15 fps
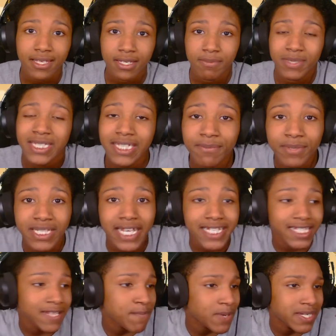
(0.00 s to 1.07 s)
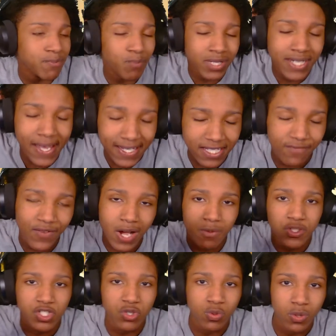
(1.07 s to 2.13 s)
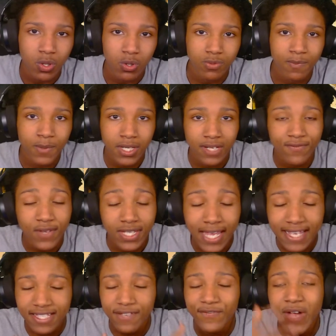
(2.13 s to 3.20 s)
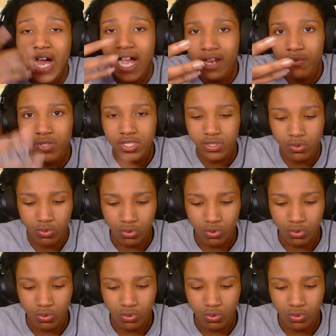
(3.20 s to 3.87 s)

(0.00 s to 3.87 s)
But that's if I was you, though. But that's if I was you.